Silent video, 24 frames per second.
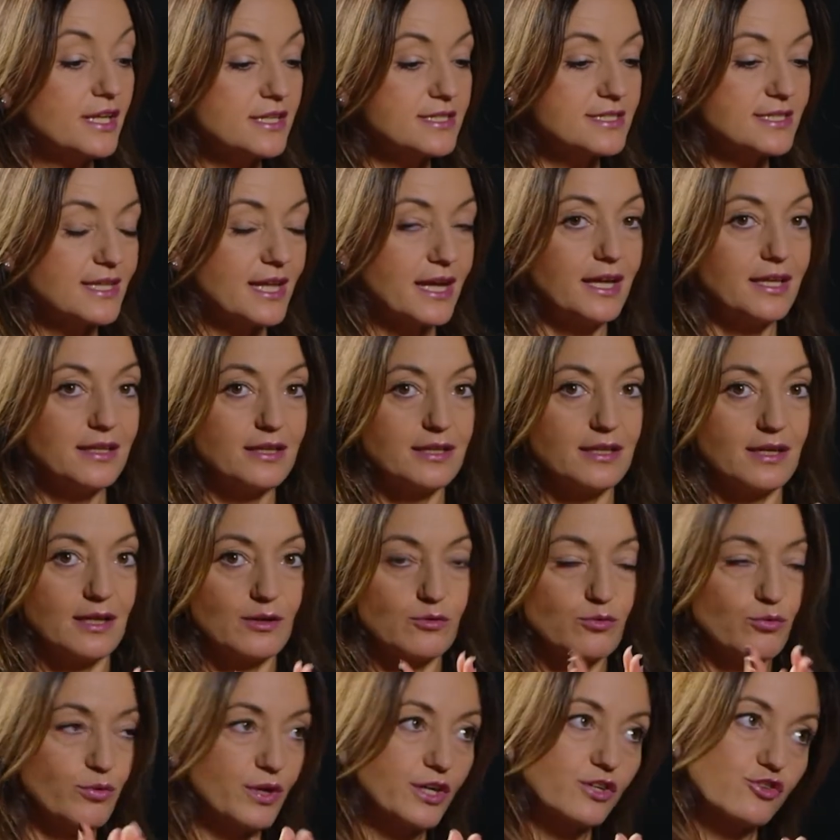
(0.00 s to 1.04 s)
stand
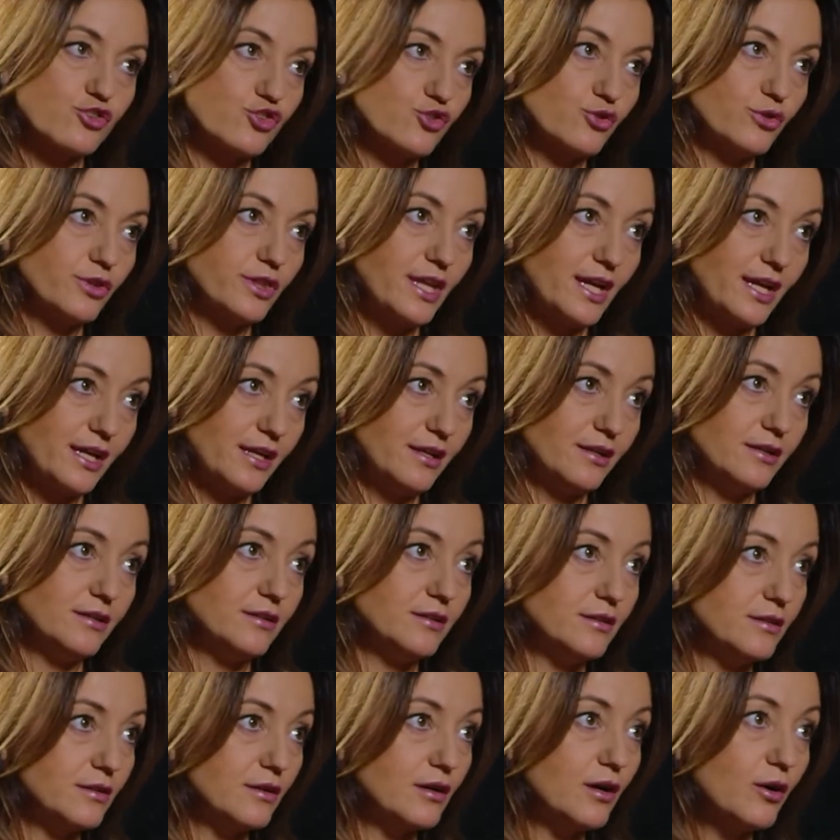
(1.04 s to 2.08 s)
and where should they
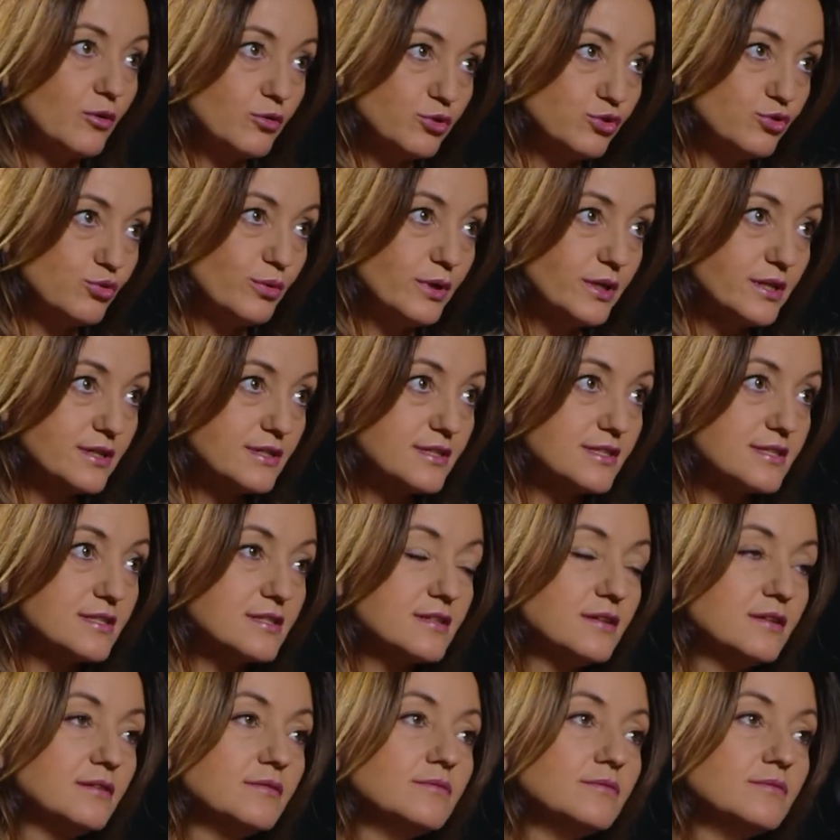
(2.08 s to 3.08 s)
go towards.